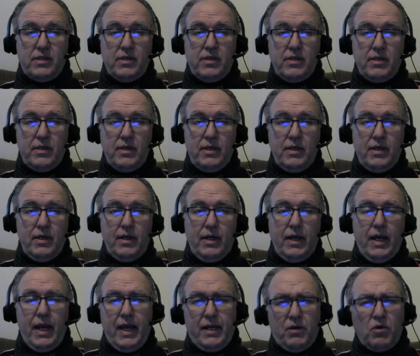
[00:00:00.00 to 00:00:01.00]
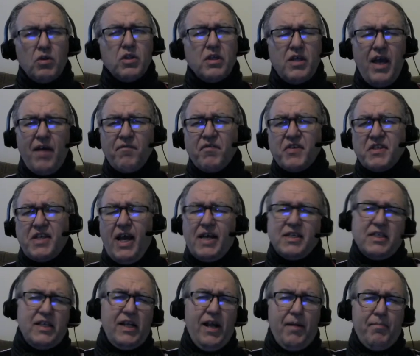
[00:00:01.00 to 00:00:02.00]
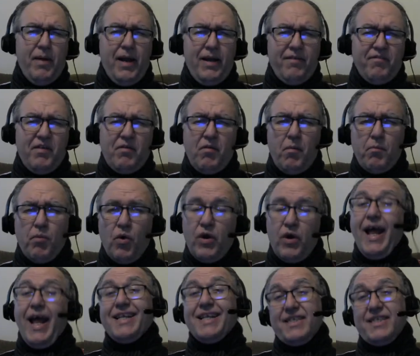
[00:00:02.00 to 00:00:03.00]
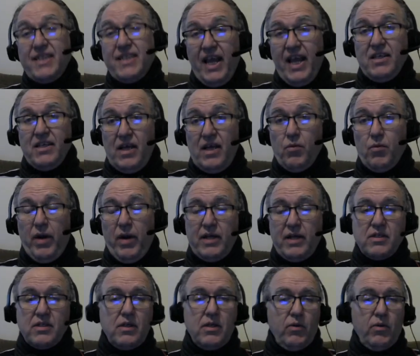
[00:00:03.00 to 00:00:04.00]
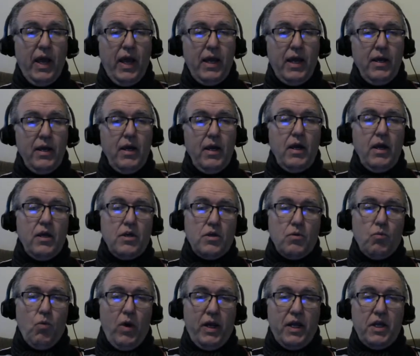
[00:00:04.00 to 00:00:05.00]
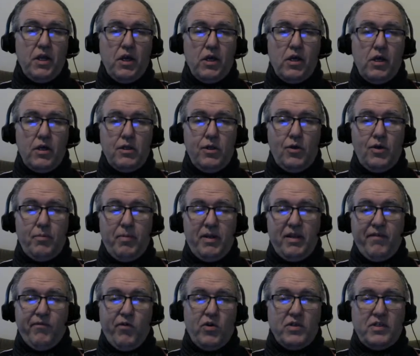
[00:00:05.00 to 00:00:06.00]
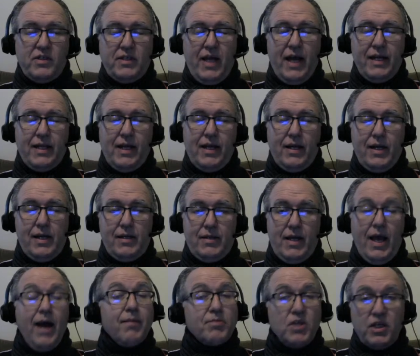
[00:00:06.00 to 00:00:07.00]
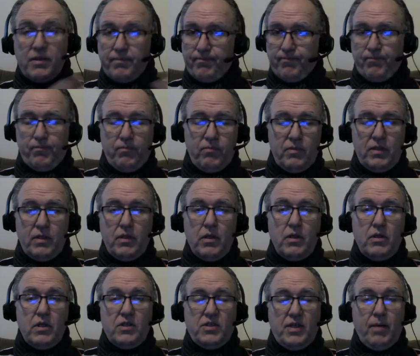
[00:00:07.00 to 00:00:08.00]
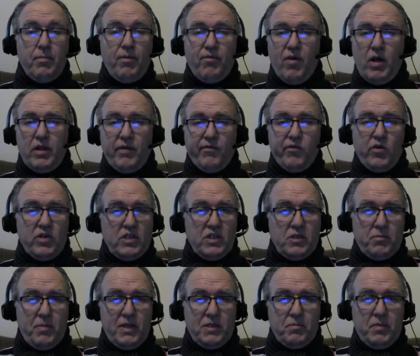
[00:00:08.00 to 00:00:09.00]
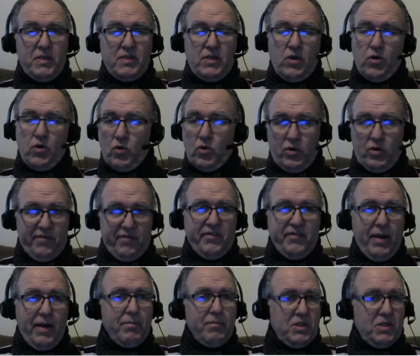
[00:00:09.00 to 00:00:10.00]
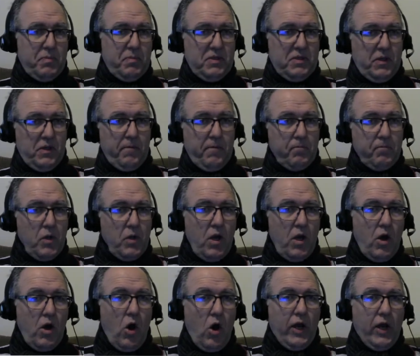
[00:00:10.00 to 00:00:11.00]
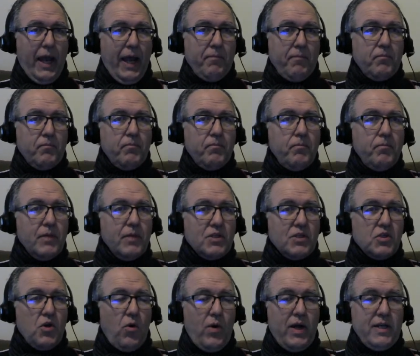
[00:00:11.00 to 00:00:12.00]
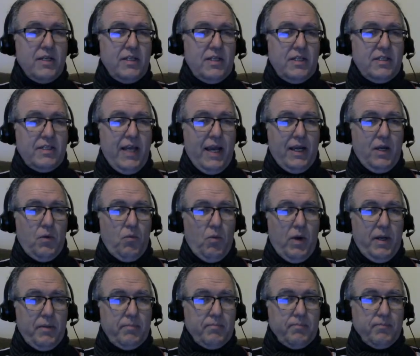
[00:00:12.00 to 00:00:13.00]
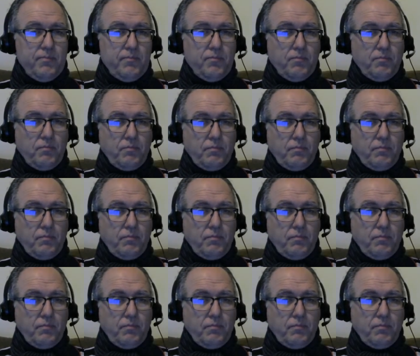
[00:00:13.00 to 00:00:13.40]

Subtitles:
rest, and to emphasize it, I might have even put and stays at rest, okay? What can you conclude about the forces acting on the object? The sum of all the forces must be 0, or F net must be 0. Okay, let's go on to the second one.